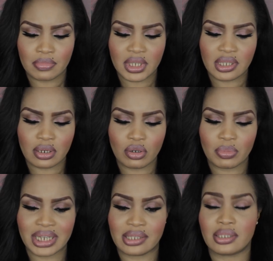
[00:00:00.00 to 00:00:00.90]
these are all
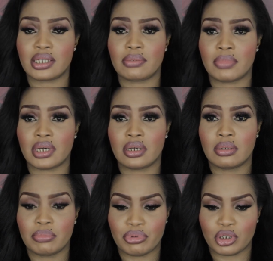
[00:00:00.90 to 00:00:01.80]
my Sigma
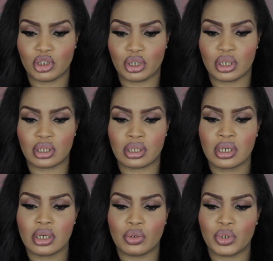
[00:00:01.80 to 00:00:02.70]
brushes,
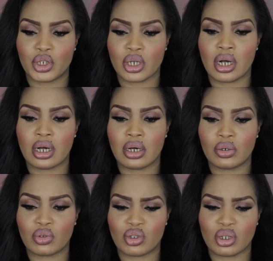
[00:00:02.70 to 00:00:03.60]
which are
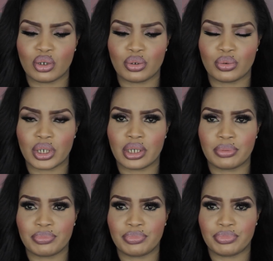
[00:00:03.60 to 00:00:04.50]
also
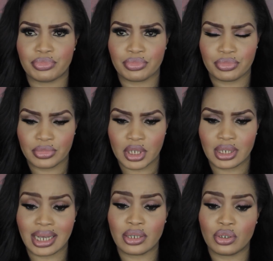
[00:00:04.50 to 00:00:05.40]

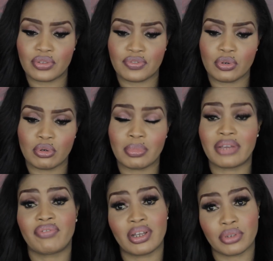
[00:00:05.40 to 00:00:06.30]
that I use for my
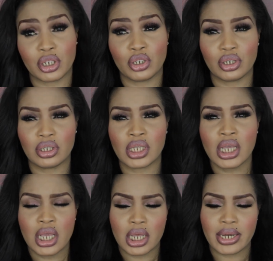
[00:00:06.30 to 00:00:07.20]
foundations.
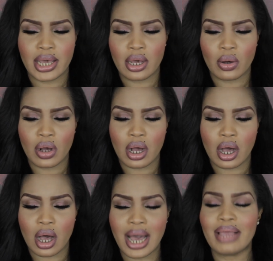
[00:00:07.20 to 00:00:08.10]
Now
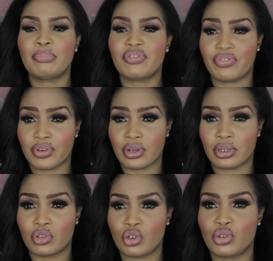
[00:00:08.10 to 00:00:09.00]
I
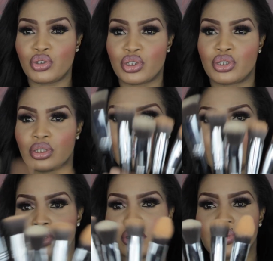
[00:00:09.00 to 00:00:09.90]
prefer to use,
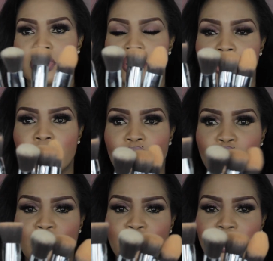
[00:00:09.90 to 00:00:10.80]
sorry, I'm
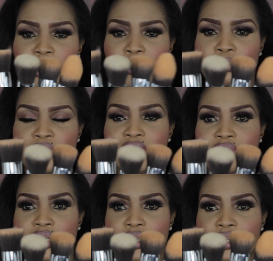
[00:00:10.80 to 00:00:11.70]
not holding them up,
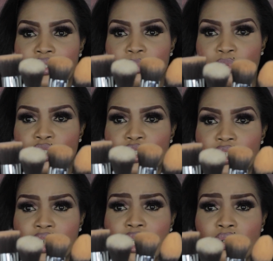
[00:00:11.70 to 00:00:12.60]
these are the
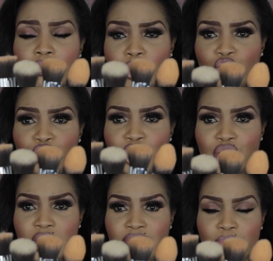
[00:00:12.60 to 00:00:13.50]
brushes, and I'll go through
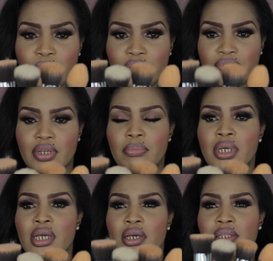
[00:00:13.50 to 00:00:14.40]
each and every one of them.
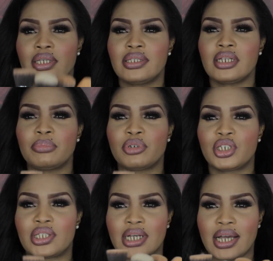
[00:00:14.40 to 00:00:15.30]
These are the
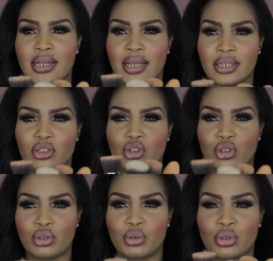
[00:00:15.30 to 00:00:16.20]
brushes that I like to
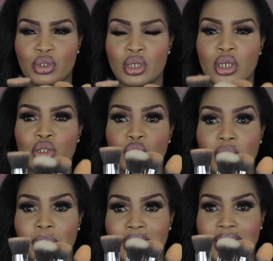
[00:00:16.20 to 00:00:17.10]
use to
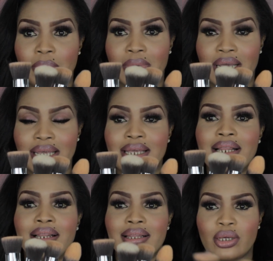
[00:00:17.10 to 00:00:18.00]
apply my
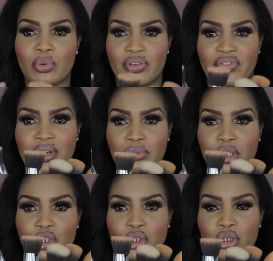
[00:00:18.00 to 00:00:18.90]
liquid
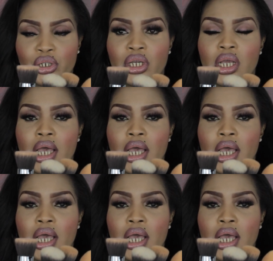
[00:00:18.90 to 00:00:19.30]
foundation.